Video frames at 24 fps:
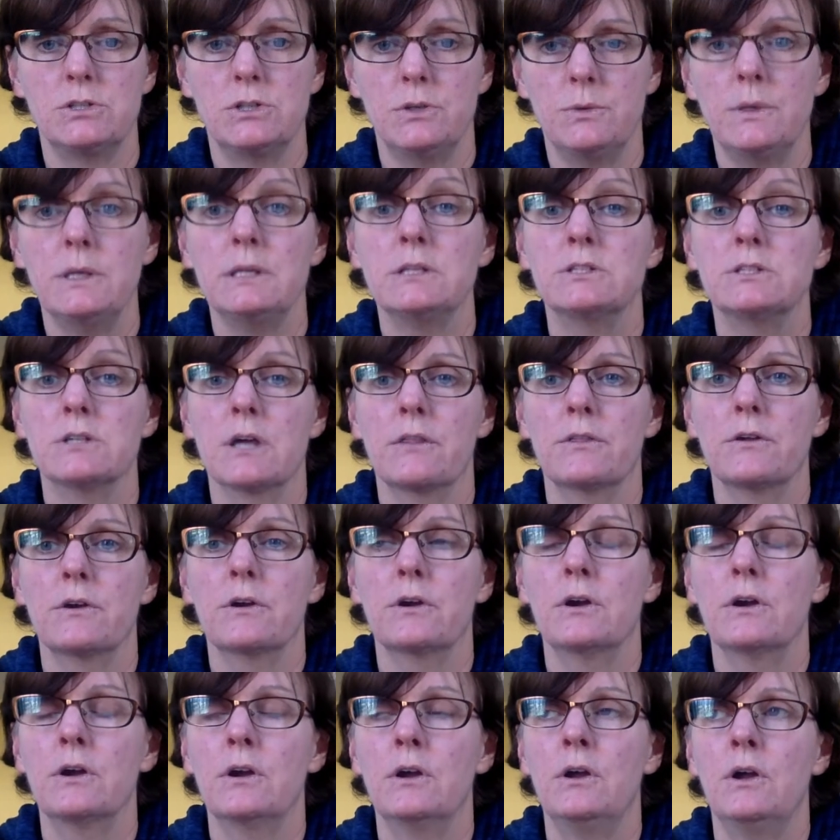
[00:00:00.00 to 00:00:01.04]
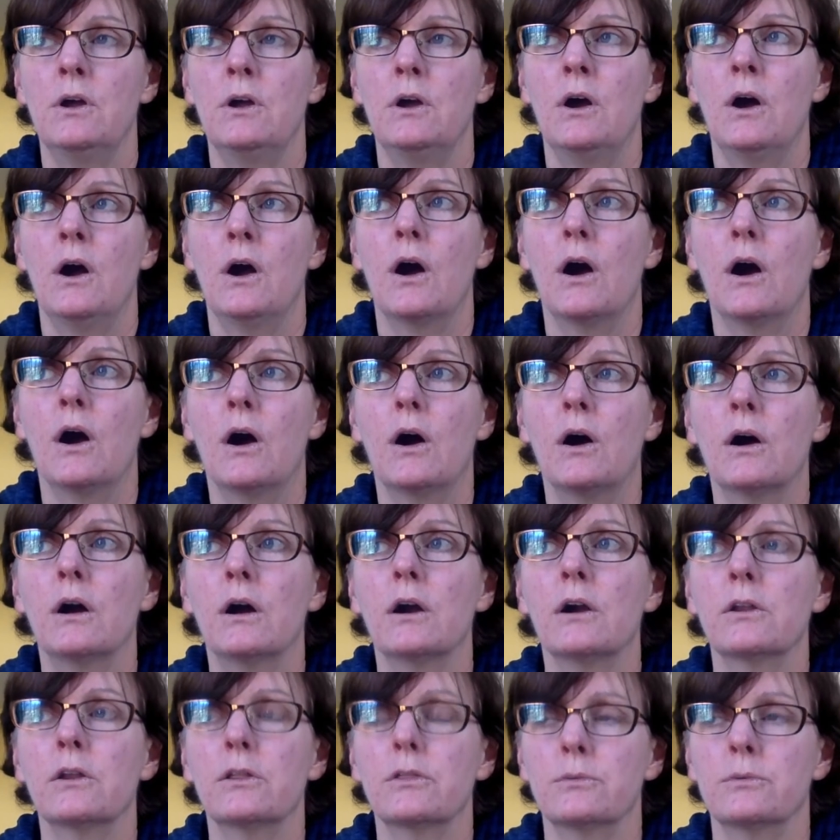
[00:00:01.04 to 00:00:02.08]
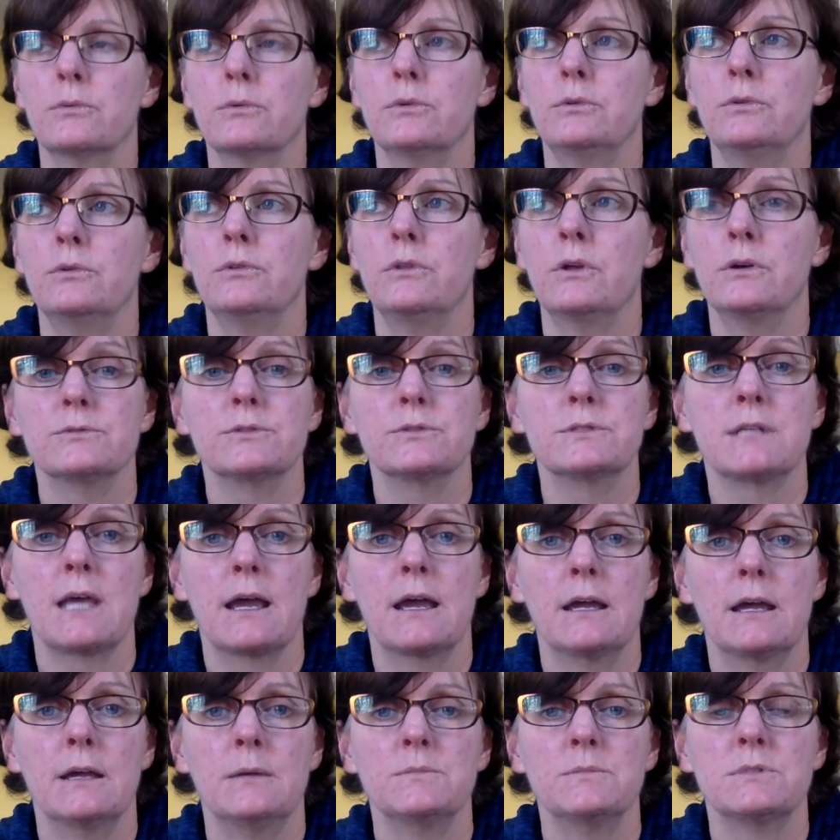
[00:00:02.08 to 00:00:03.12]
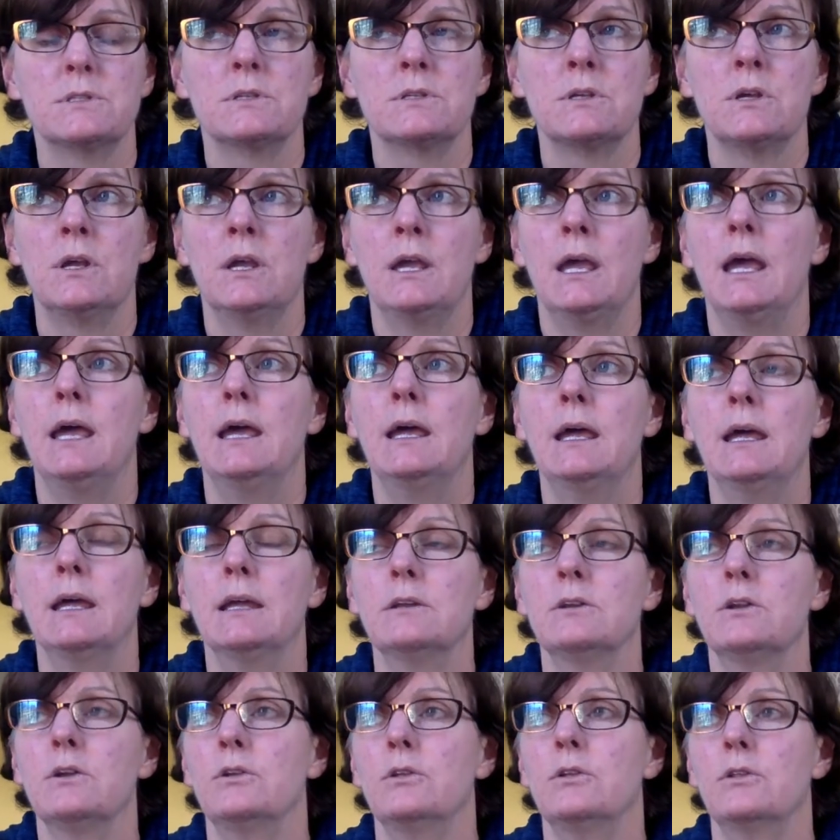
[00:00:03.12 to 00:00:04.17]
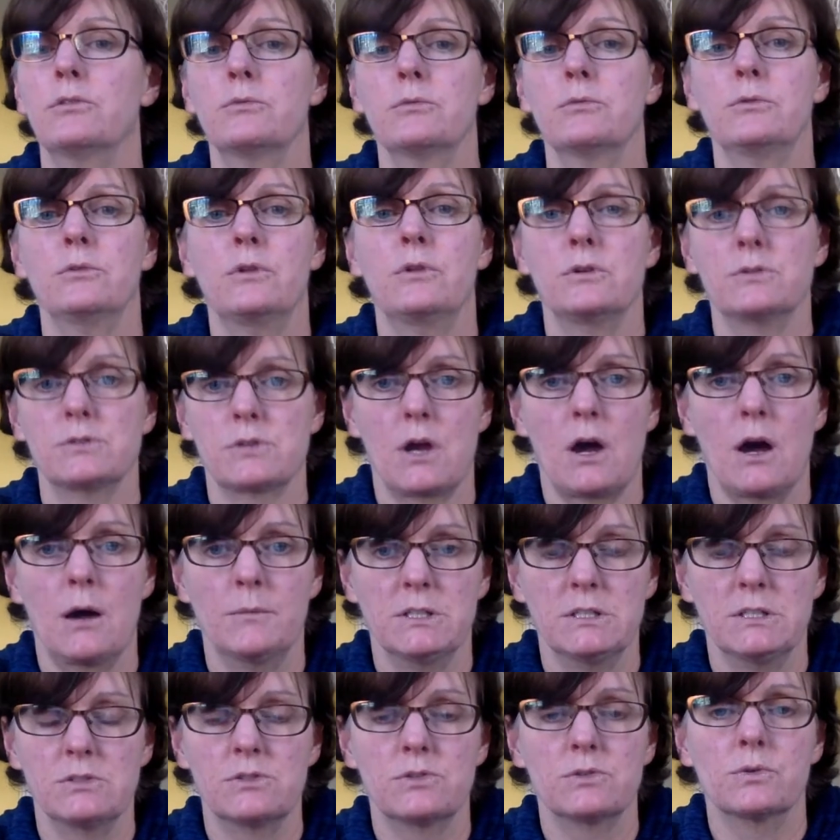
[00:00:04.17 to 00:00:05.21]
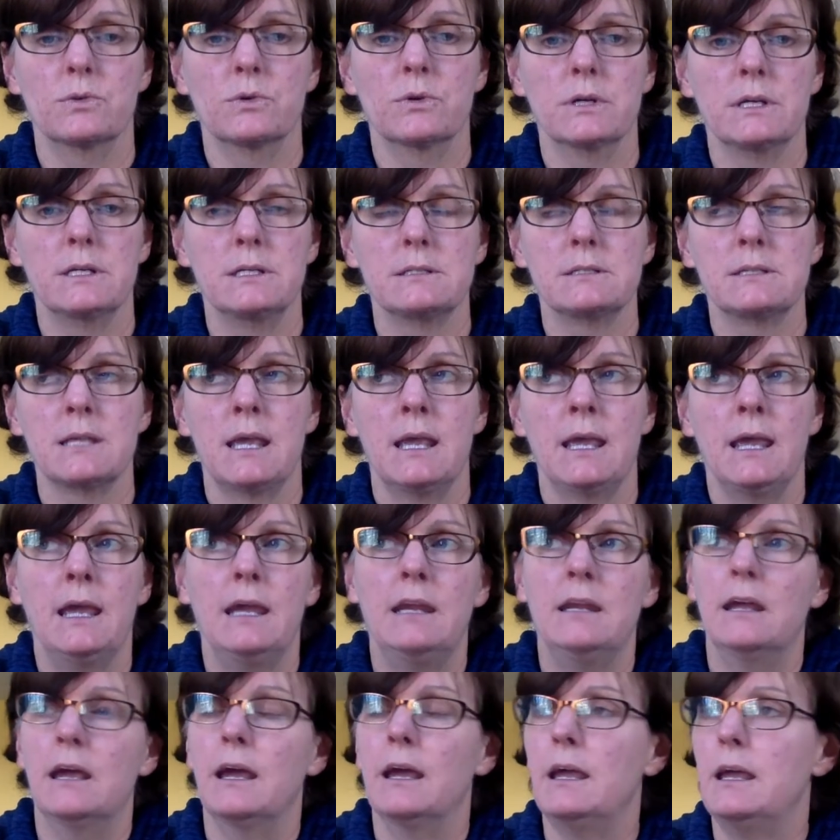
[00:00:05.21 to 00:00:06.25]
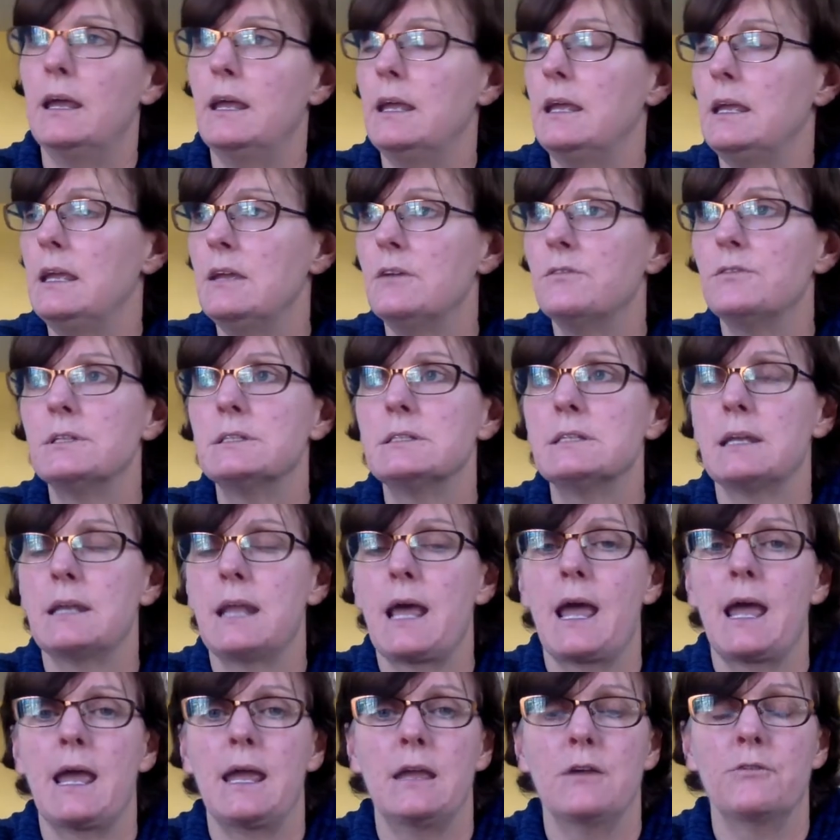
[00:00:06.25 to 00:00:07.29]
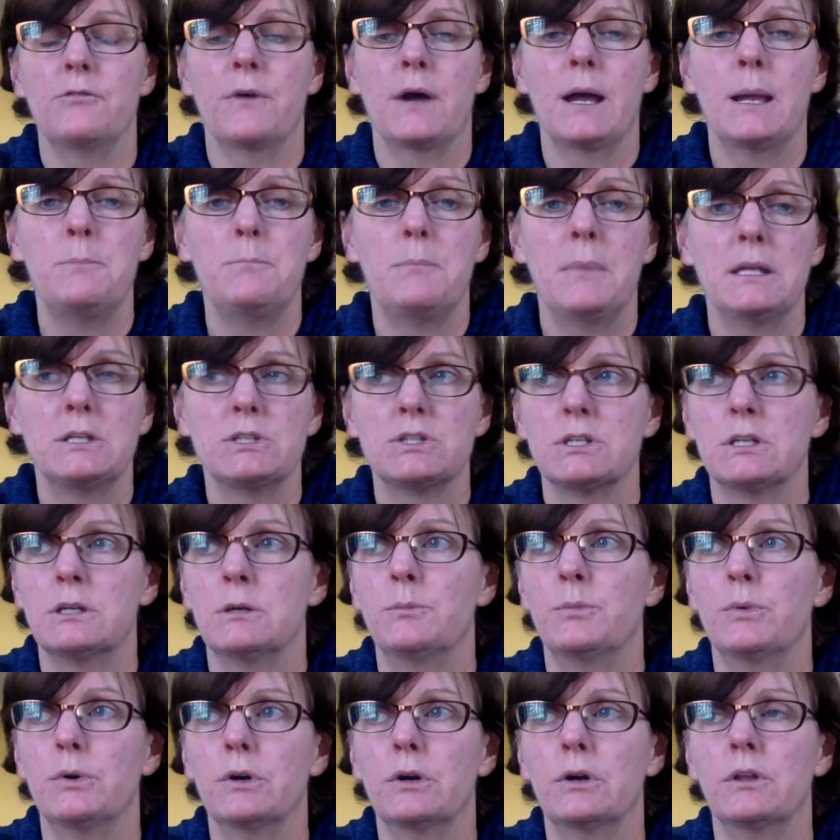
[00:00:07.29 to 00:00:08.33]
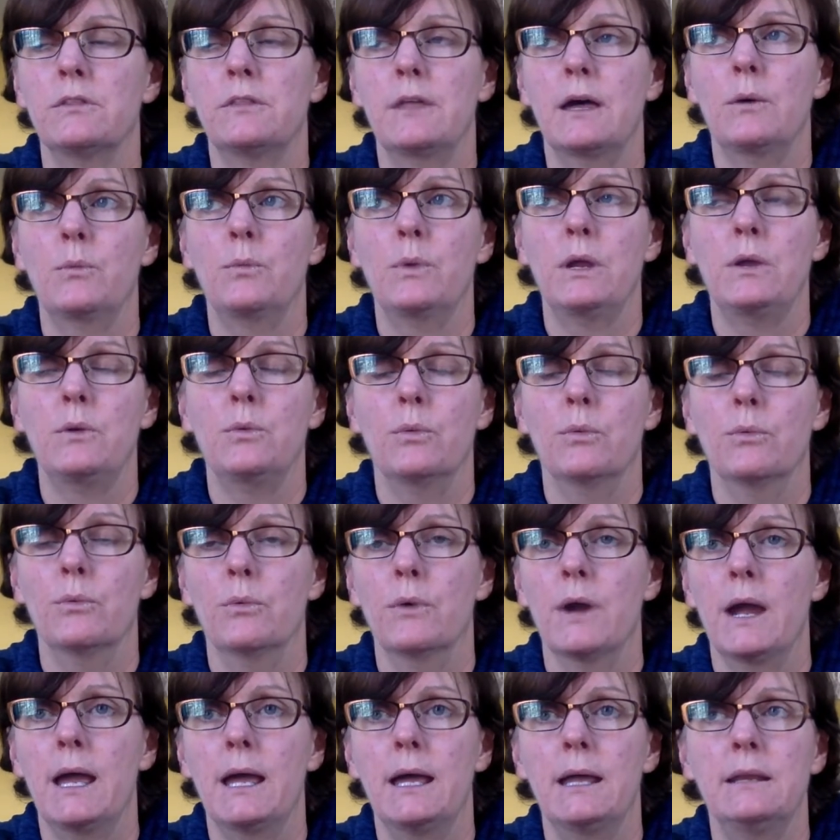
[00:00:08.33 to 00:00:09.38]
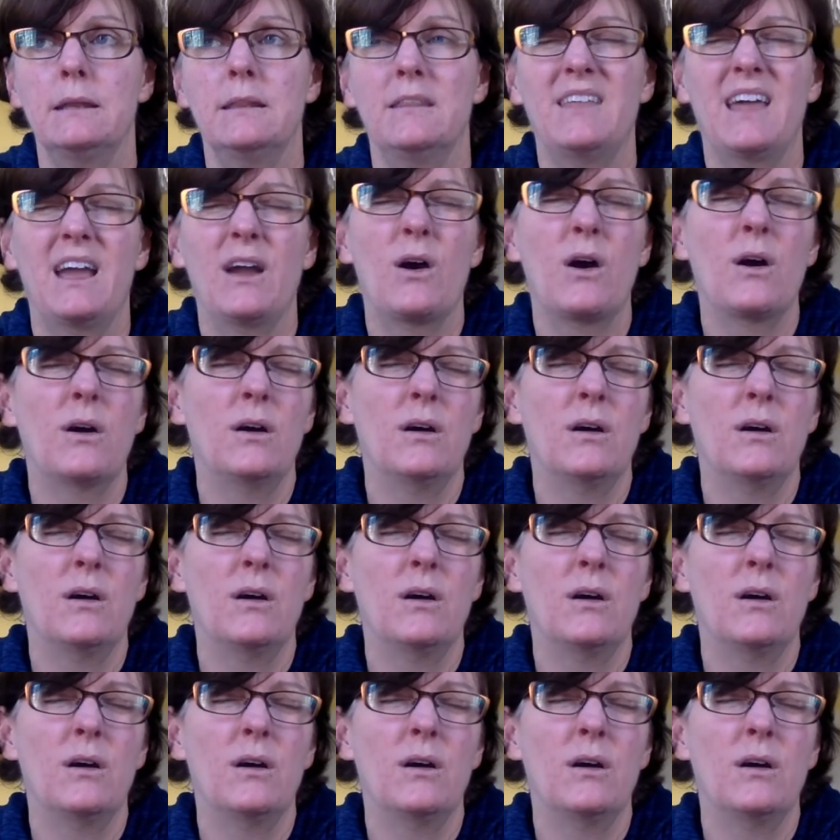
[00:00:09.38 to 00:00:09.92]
to each other are through those times and through those common stories. And even today, if I mention a book that we read, they